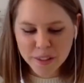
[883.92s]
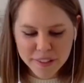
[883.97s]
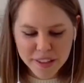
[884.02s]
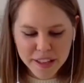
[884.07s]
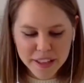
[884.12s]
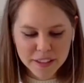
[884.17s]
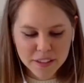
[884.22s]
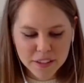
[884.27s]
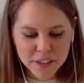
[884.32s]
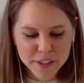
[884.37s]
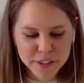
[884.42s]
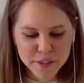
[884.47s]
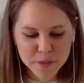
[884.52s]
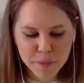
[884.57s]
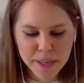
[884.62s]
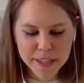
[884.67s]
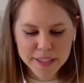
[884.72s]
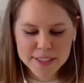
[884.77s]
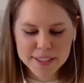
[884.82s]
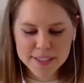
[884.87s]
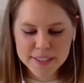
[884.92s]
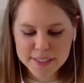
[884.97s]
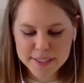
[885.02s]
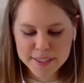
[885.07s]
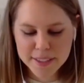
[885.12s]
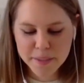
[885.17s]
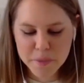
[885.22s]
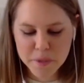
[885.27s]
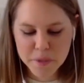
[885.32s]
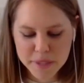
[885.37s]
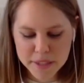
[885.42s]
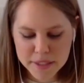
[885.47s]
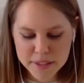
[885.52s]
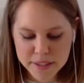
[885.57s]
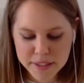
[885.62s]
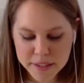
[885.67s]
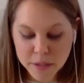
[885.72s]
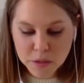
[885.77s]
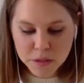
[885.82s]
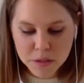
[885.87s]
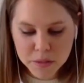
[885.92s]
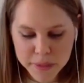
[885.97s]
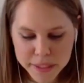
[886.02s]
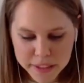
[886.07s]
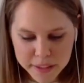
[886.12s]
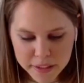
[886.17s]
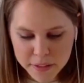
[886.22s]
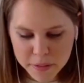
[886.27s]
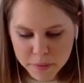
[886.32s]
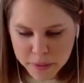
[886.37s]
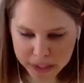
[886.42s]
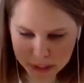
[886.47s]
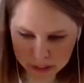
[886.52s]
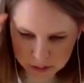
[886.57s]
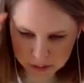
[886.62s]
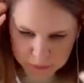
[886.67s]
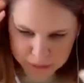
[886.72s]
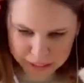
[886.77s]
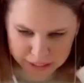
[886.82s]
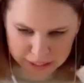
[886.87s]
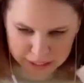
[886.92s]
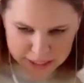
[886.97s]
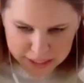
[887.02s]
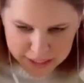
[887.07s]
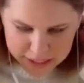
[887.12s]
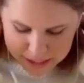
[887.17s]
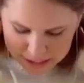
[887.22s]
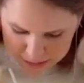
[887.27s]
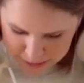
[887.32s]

You know, I've had a lot of practices come to me and say, "Oh, we we we need to,